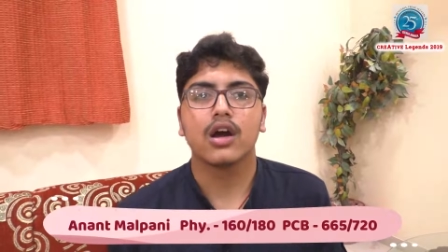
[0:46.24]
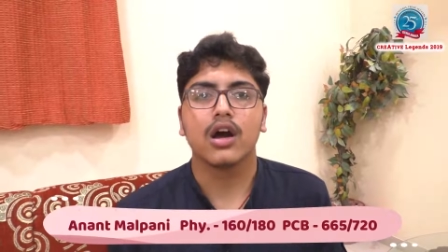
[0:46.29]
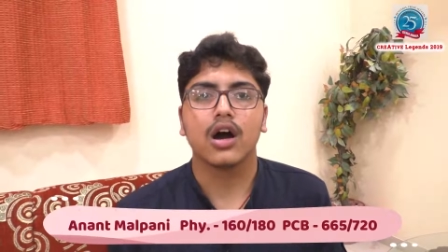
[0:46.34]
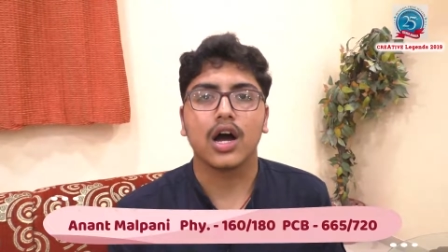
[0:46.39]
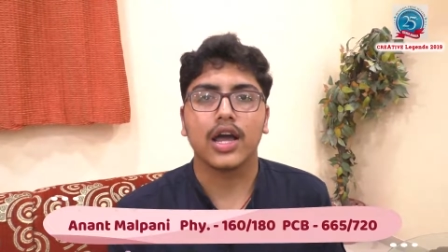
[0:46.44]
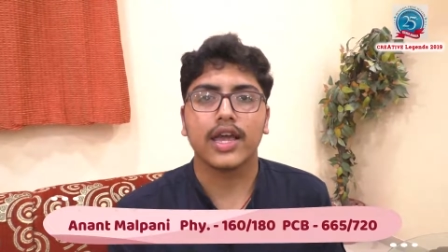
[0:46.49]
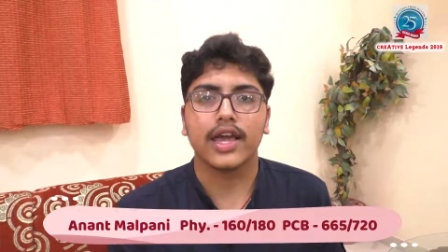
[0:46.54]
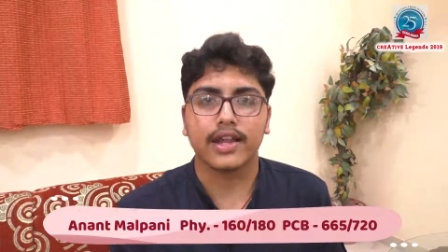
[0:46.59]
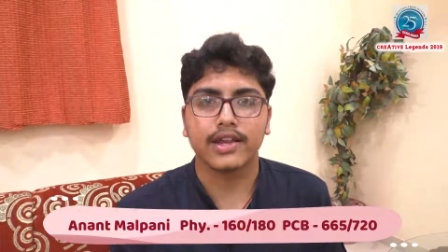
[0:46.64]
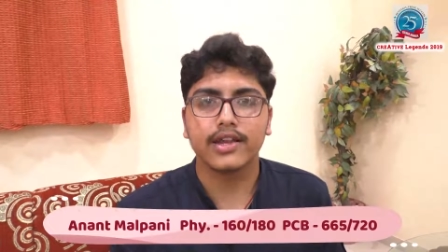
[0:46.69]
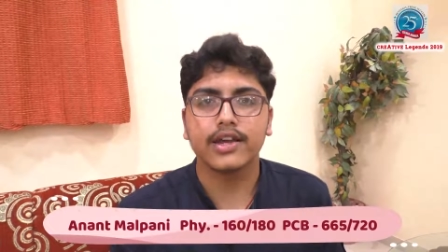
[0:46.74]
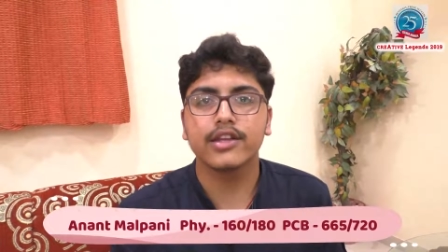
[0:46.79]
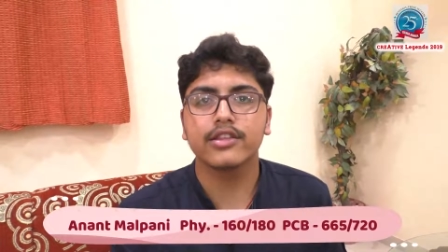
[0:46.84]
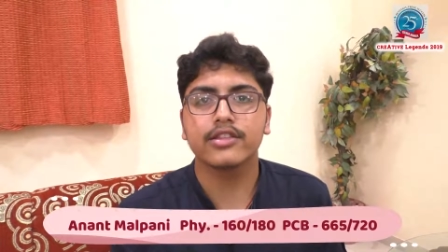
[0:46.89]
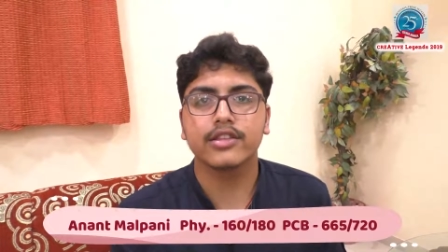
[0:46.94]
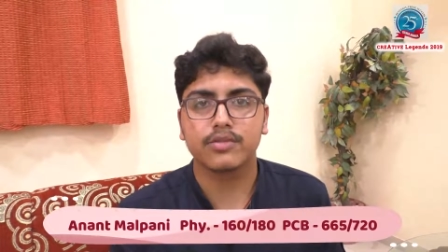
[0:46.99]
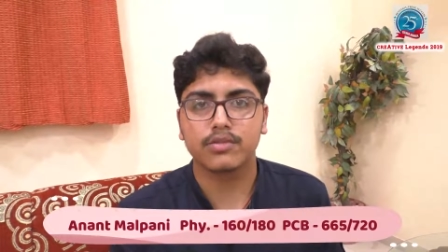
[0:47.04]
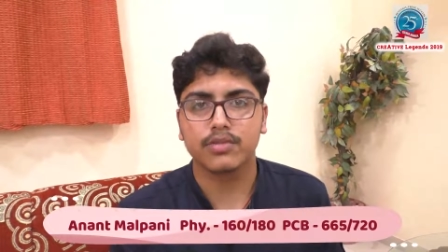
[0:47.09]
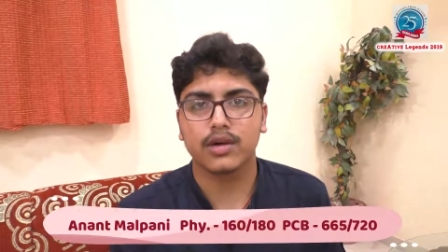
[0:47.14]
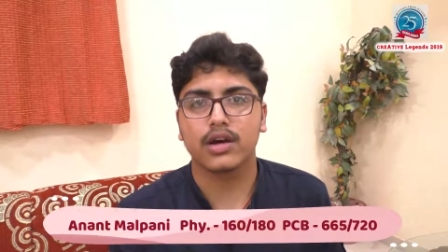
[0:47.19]
uh,
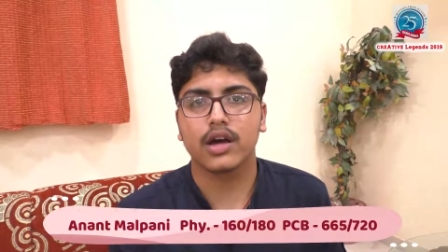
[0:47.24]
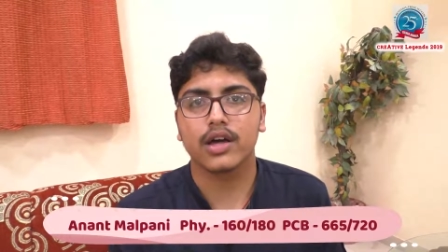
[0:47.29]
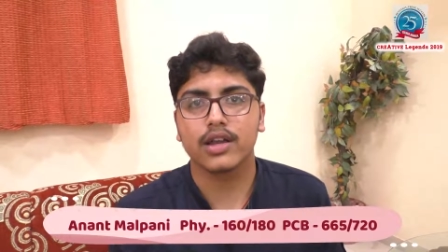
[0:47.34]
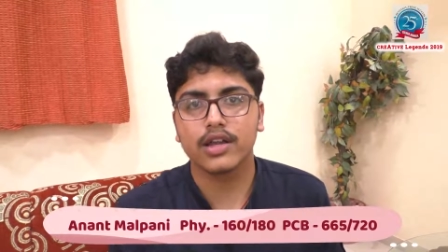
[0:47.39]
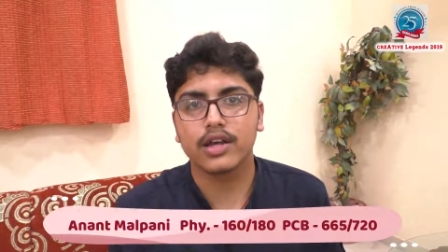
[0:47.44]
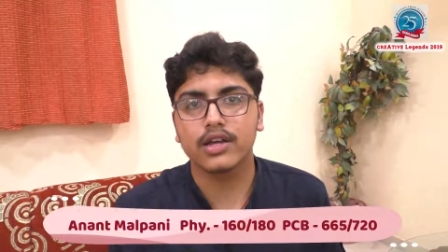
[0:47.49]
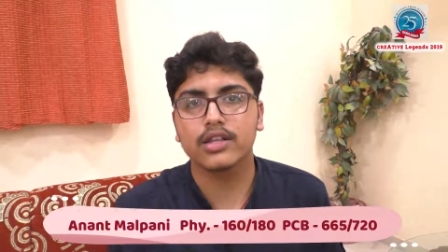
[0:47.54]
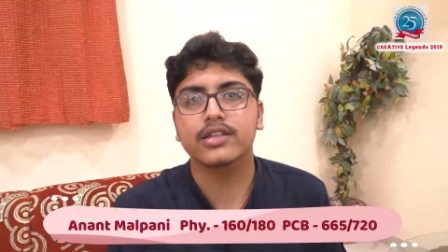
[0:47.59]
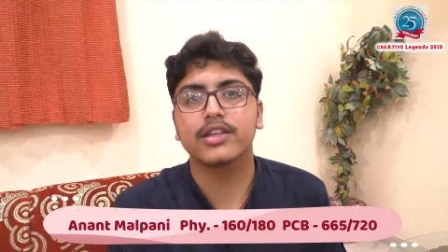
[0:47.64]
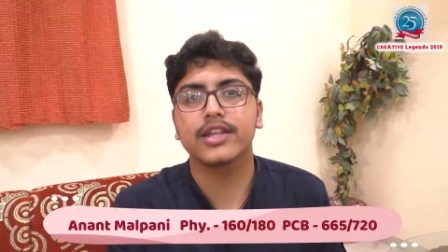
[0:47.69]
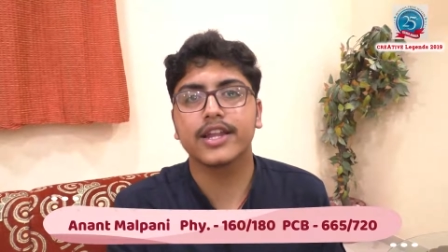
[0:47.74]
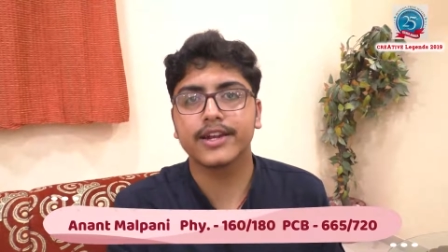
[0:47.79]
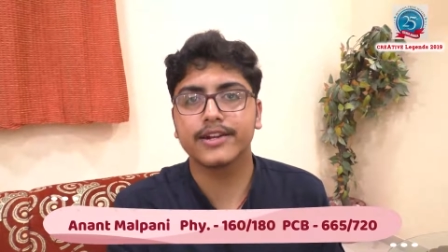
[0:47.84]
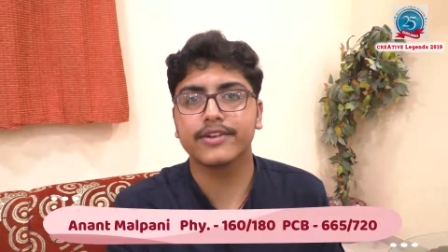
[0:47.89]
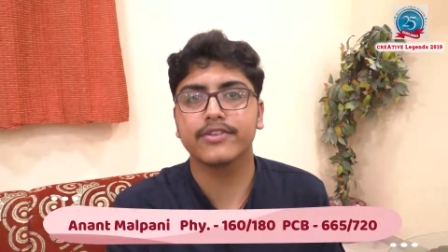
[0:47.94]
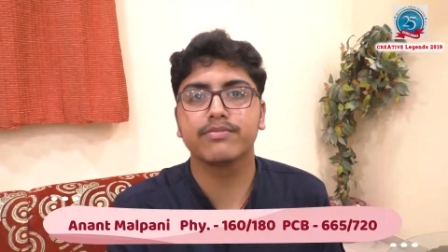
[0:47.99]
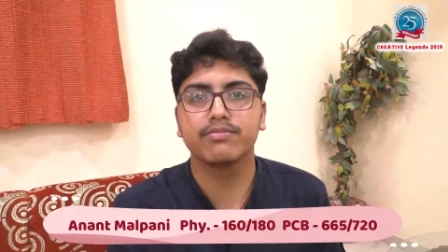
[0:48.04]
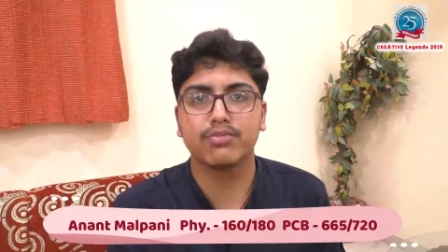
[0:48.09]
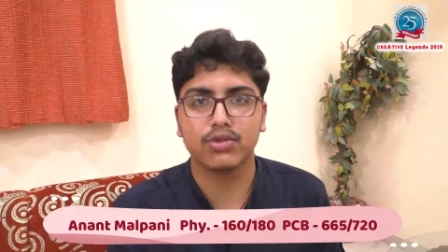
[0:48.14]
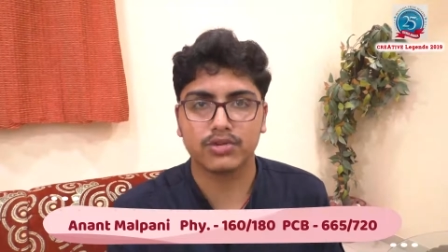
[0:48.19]
Arihant, Arihant
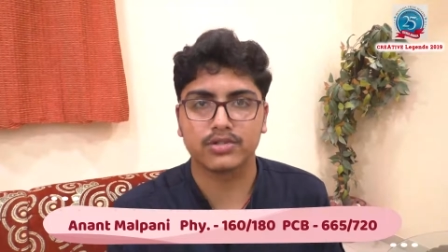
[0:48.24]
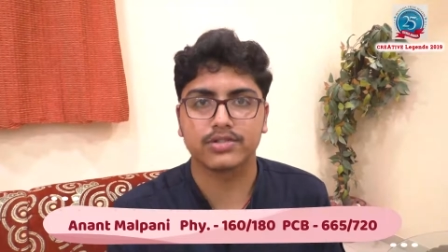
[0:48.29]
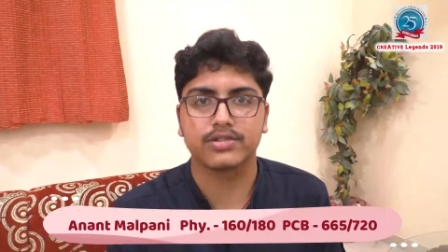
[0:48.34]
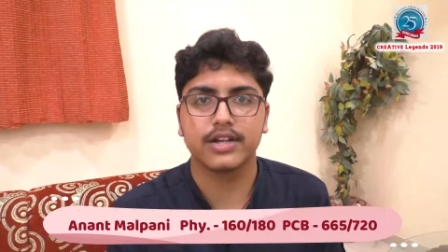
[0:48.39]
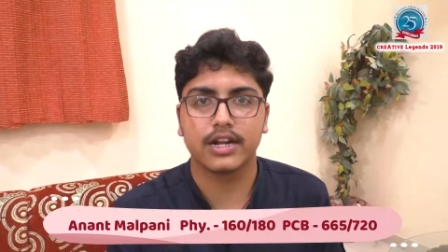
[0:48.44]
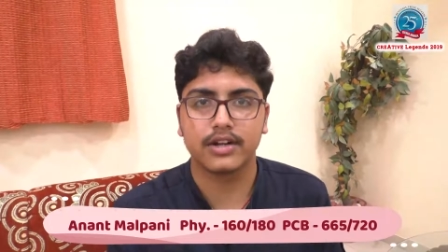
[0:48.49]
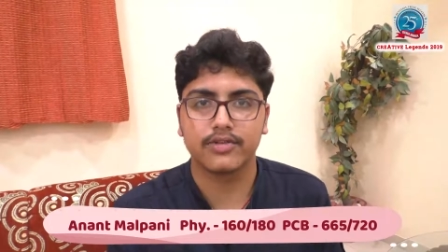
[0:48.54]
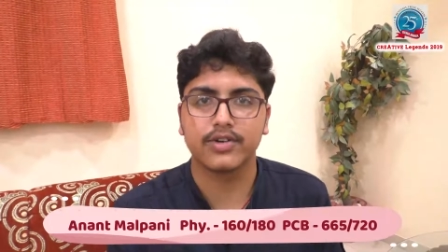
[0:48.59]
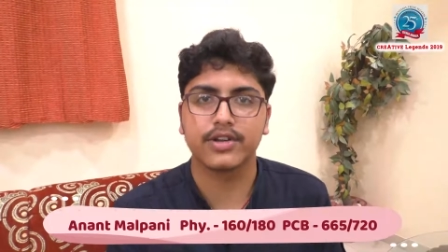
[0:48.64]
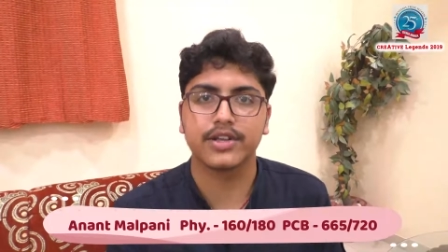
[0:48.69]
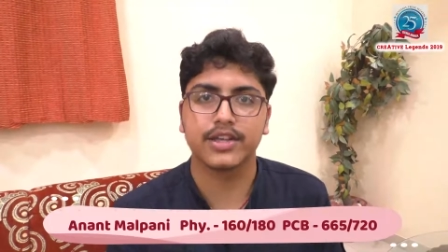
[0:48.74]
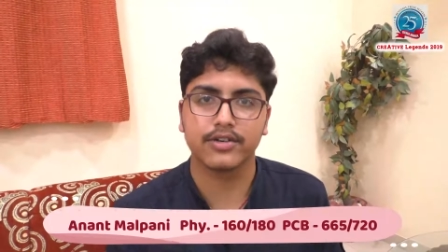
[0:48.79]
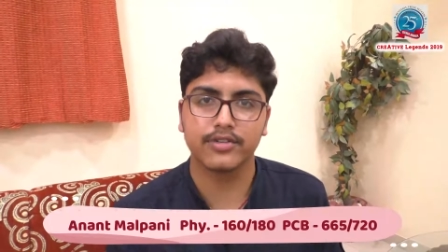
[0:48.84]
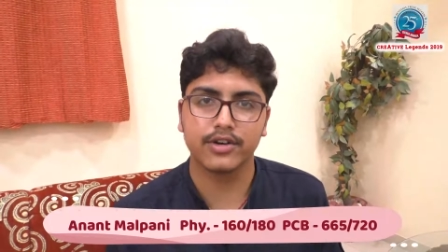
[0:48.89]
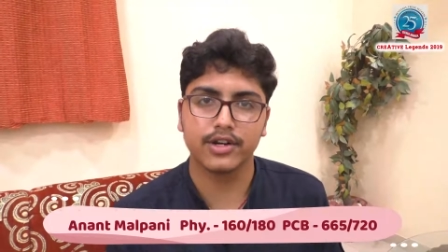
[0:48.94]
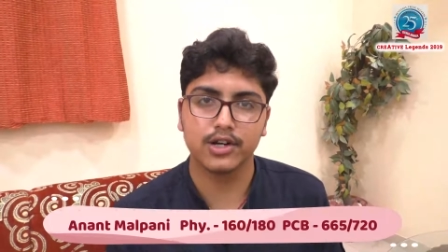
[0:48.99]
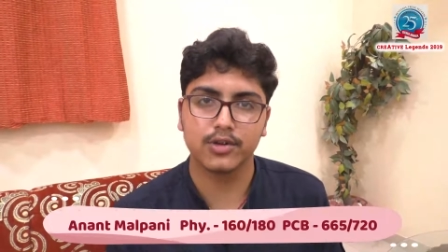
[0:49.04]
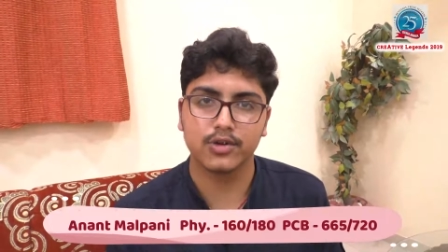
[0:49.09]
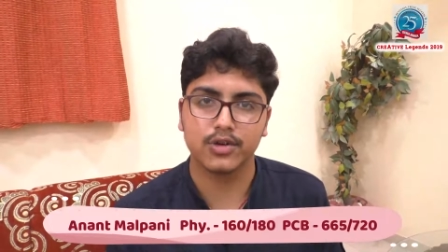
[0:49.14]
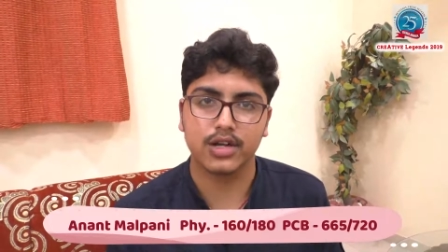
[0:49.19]
creative books that were
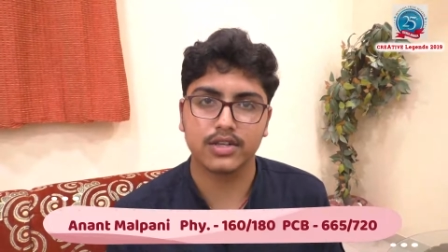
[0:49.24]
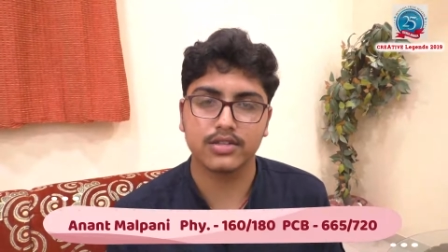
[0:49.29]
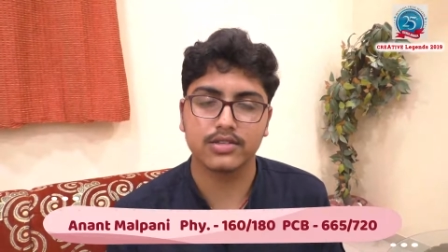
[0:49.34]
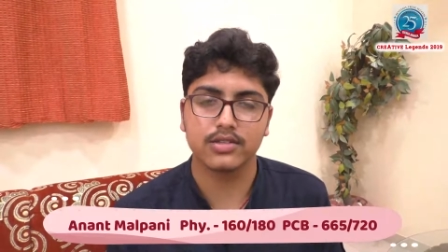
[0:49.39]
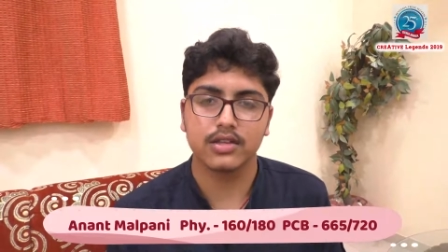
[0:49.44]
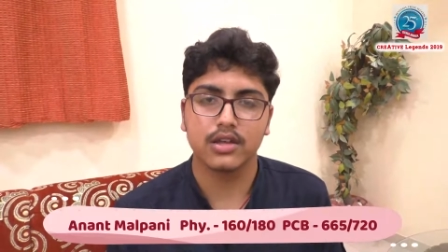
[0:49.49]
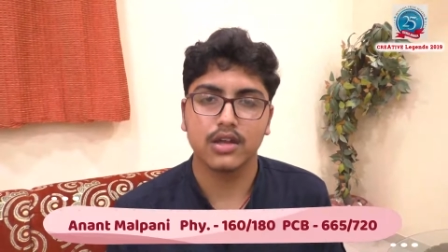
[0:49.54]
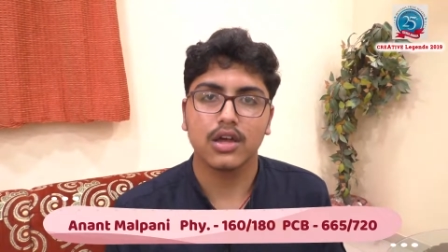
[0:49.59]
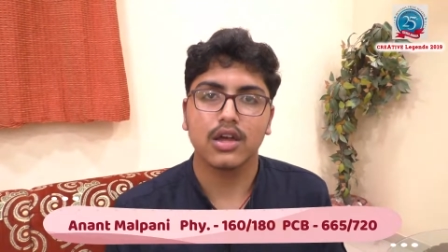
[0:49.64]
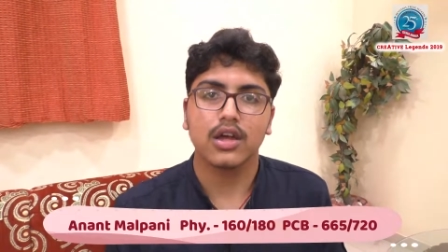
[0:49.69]
given to us,